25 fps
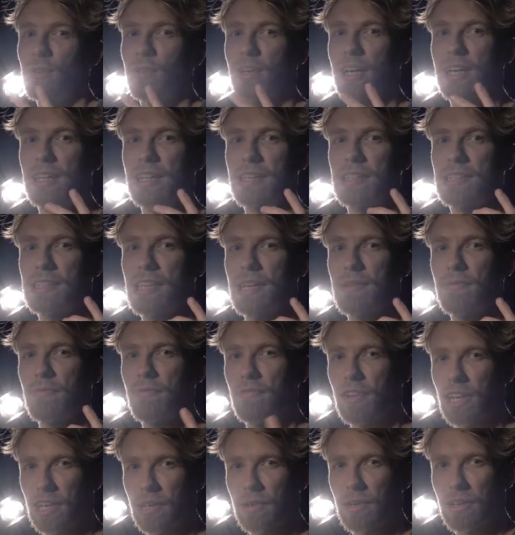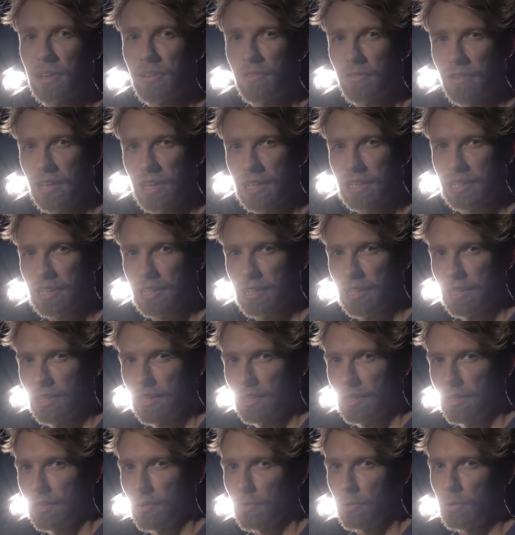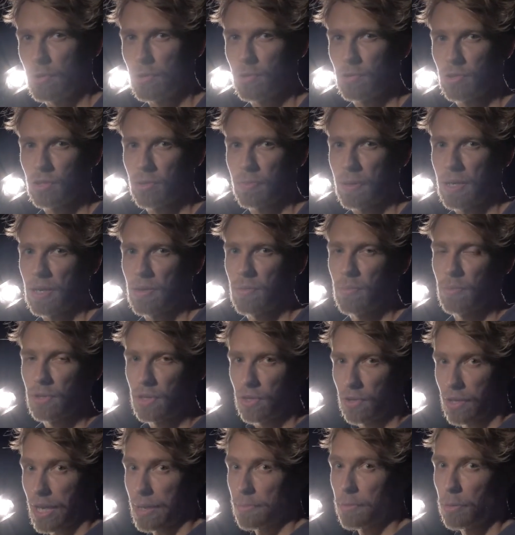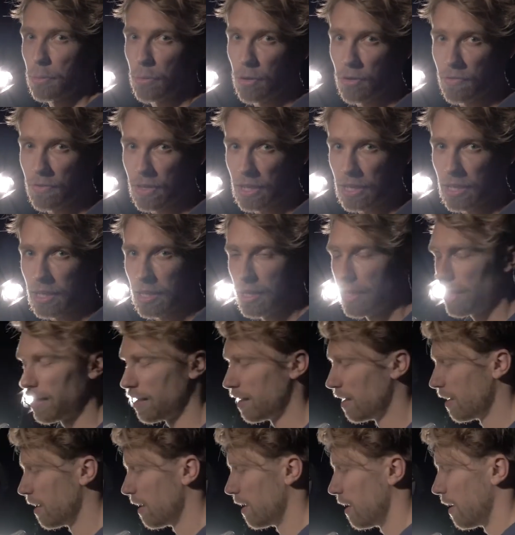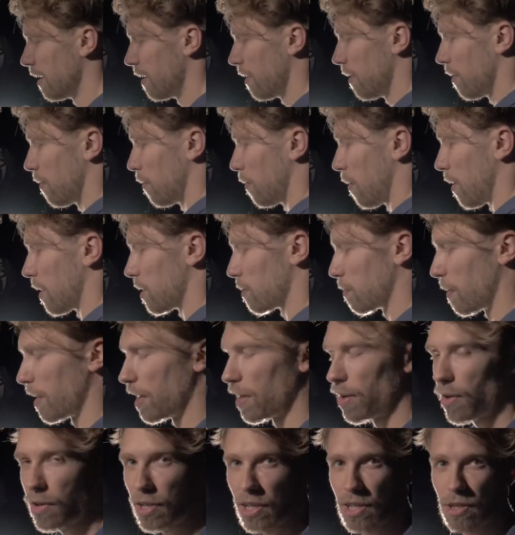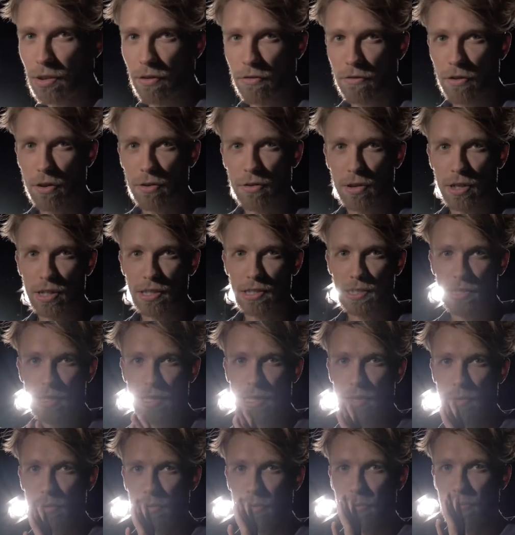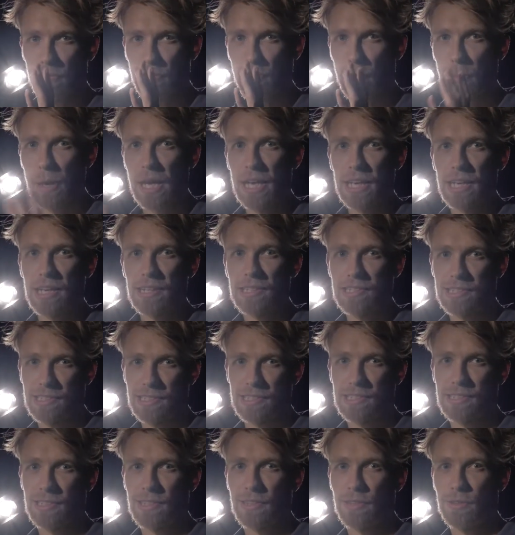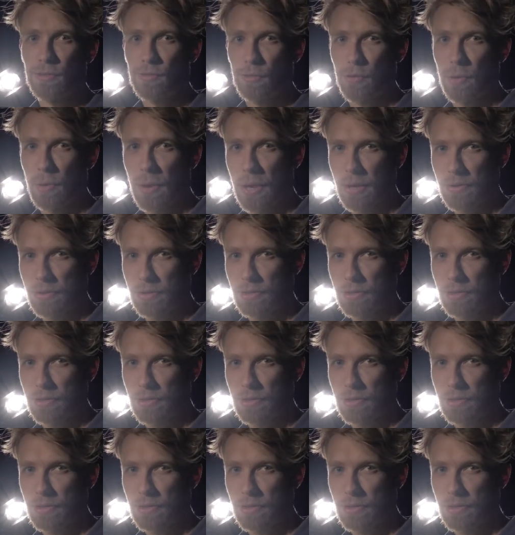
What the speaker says: you'll get that same flickering effect that we talked about with your camera moving. Whereas by locking your focus, it will remain consistent throughout.